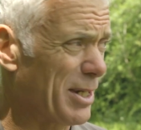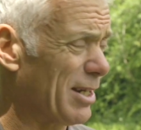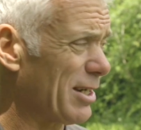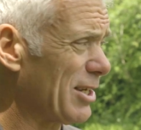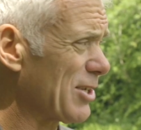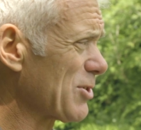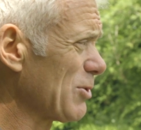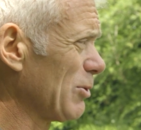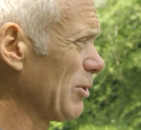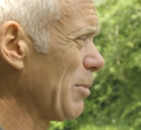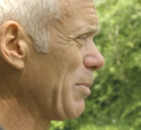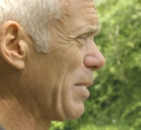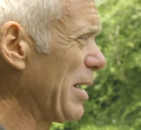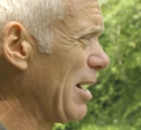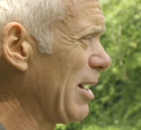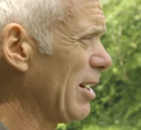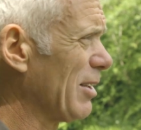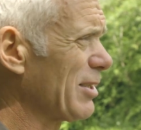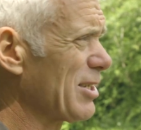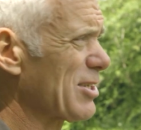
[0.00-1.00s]
And it's all
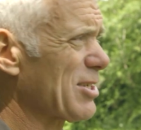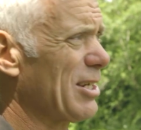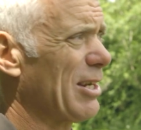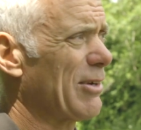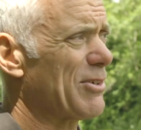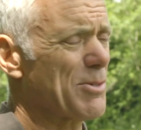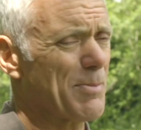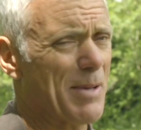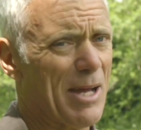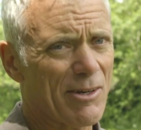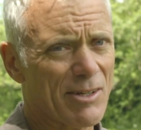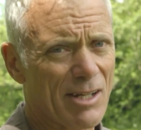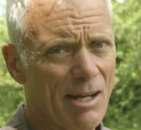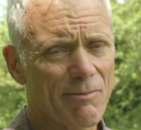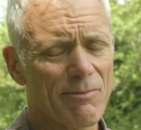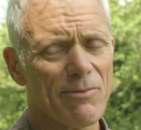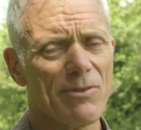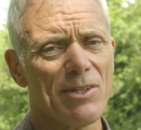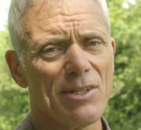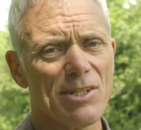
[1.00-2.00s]
about, it's, you know, it's about
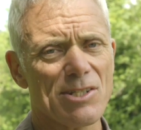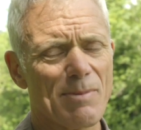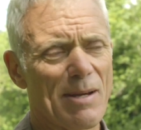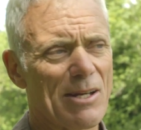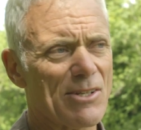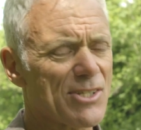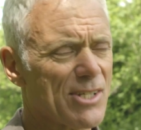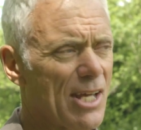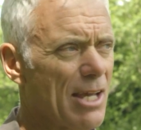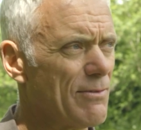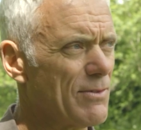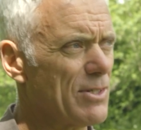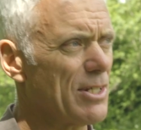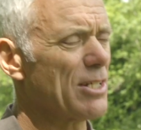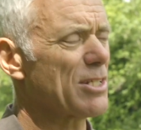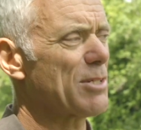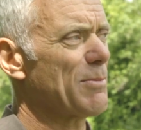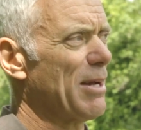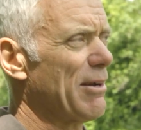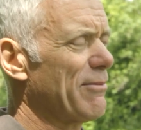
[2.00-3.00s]
comfort, it's about safety,
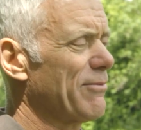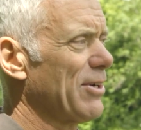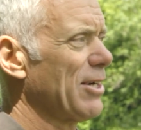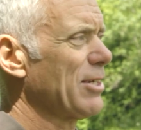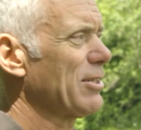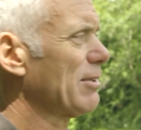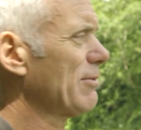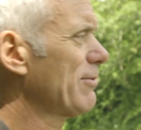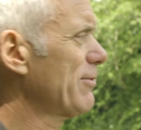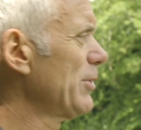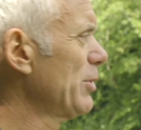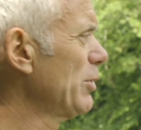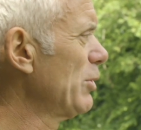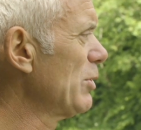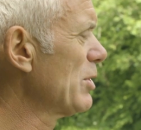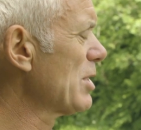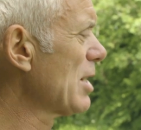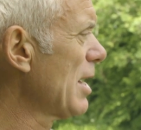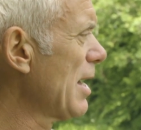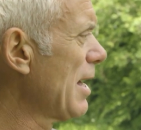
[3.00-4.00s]
it's about finding
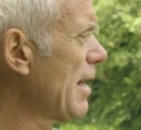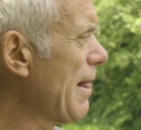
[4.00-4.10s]
food.